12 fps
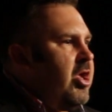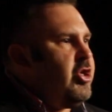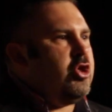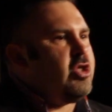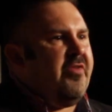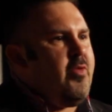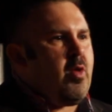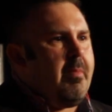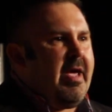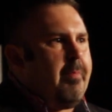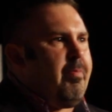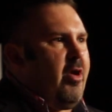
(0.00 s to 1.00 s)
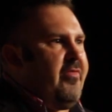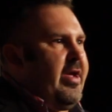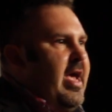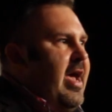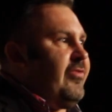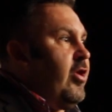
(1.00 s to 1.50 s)
Usually if you want to make it
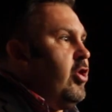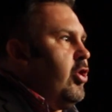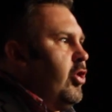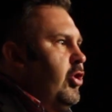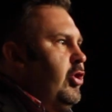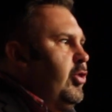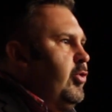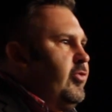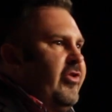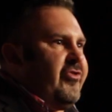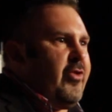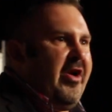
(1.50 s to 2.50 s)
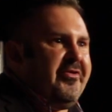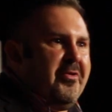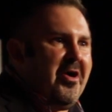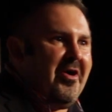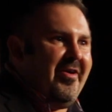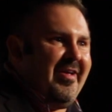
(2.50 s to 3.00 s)
perfect, guys, you just try too
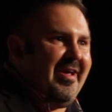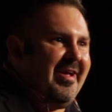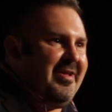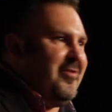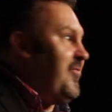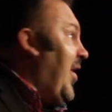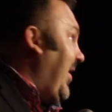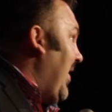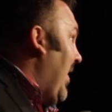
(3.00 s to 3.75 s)
hard and you fuck